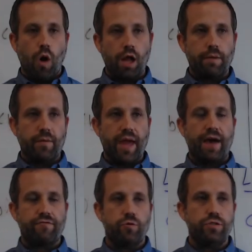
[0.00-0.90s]
but we have
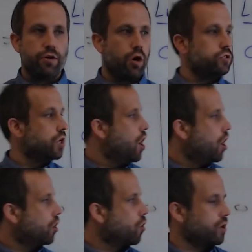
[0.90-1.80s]
2 zeros.
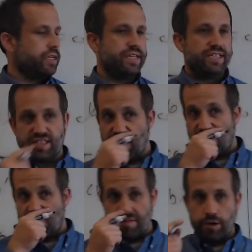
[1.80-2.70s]
According to this
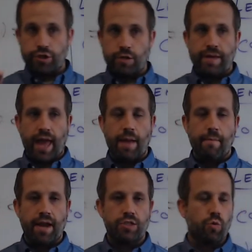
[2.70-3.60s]
theorem, there should be k
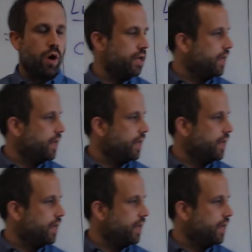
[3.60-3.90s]
minus 1.